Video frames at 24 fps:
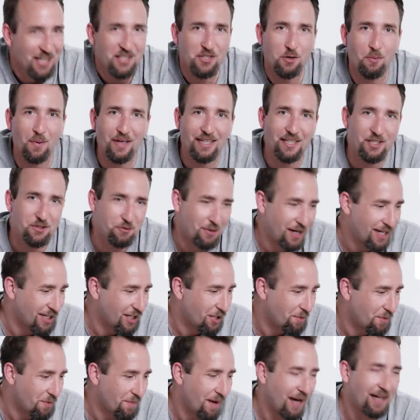So when is
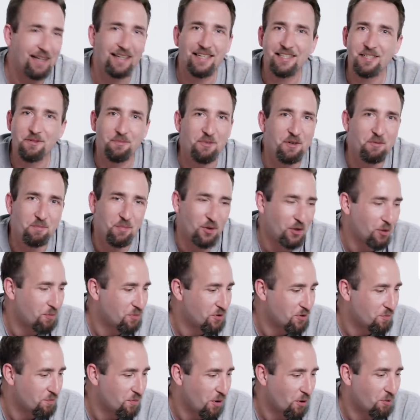trading coming back? Listen, we've put
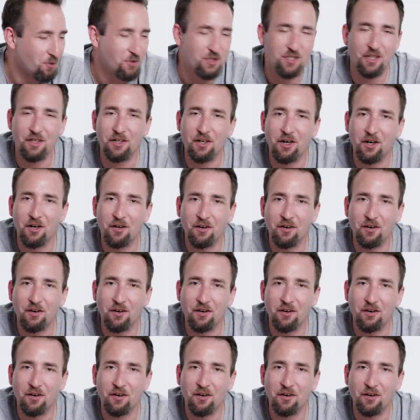up some posts on